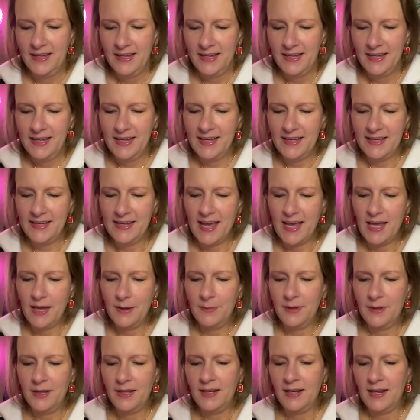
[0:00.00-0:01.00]
He came
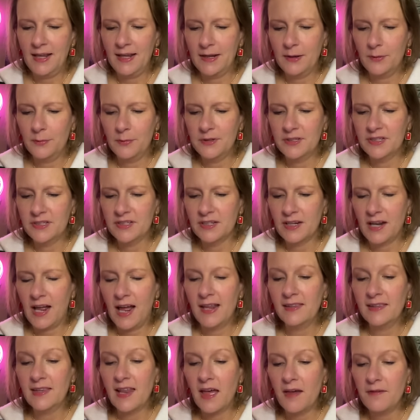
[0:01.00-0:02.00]
in like, I
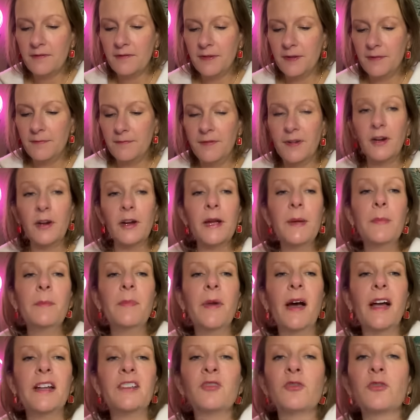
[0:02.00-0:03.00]
love him very
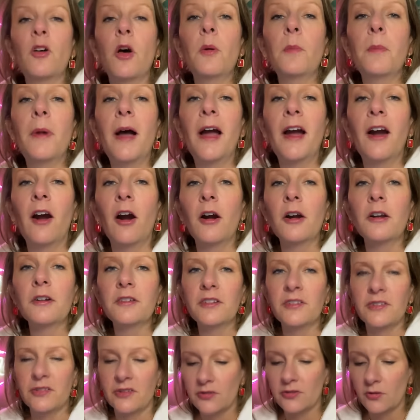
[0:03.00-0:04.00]
much with all my heart
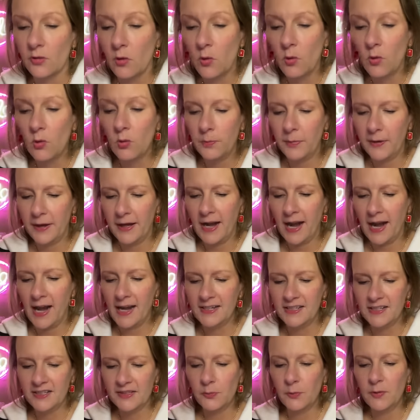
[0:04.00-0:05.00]
and soul, but I
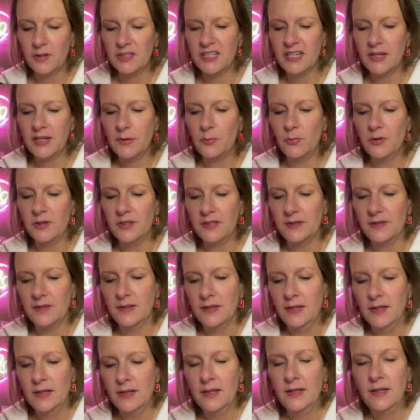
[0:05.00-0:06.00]
just wish he would
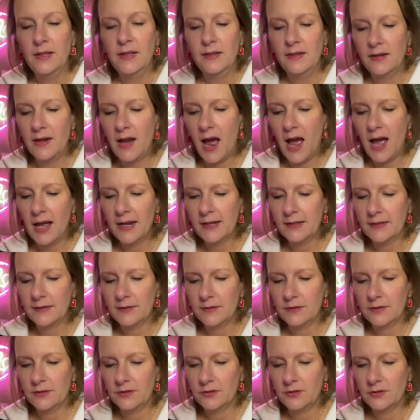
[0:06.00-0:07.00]
not
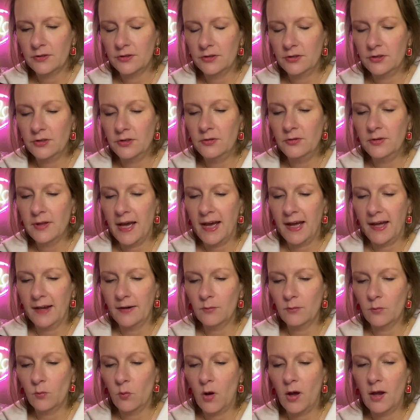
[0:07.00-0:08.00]
do
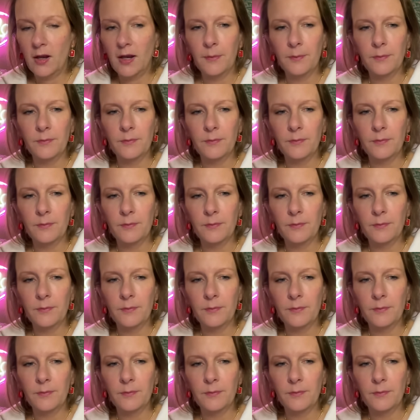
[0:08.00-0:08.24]
that while